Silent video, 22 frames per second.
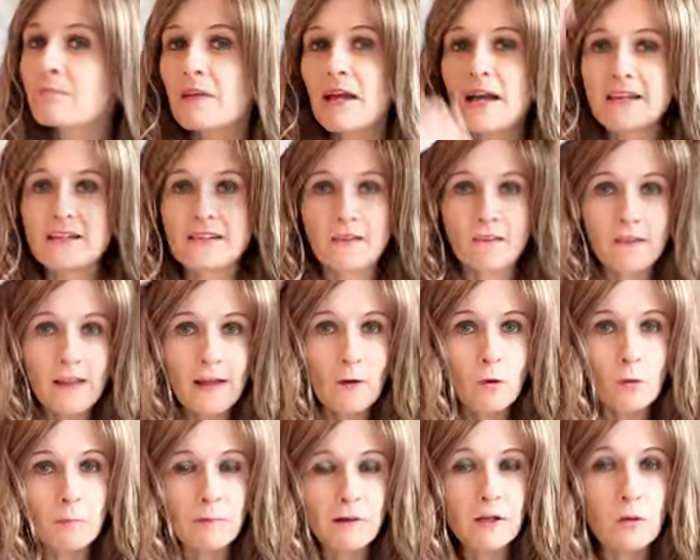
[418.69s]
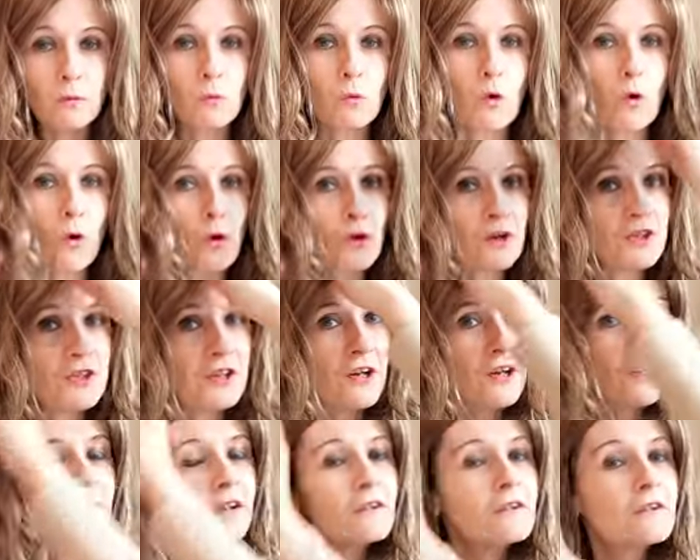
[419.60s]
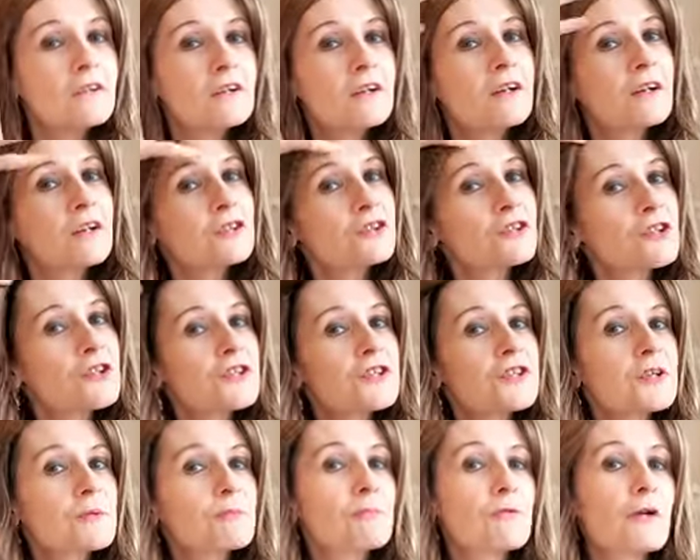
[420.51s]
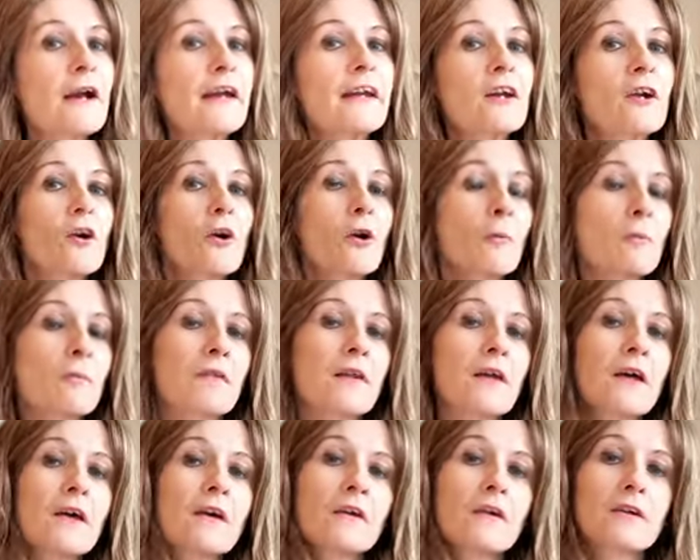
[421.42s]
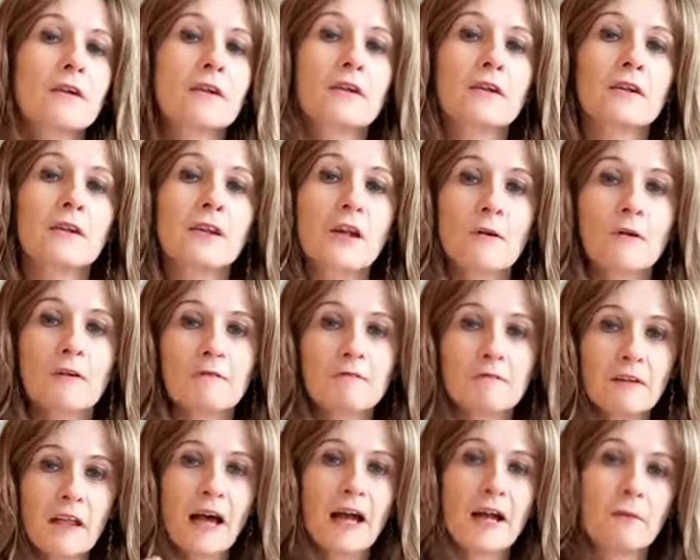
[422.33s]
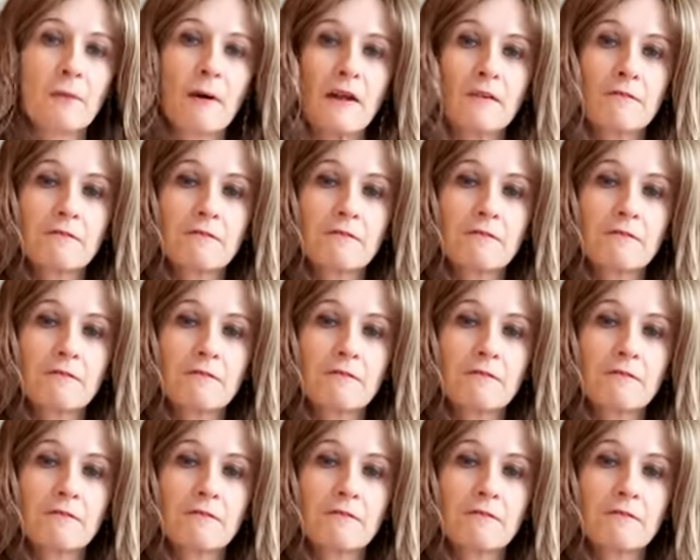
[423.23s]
is a little bit of water just to break up the, you know, the flyaway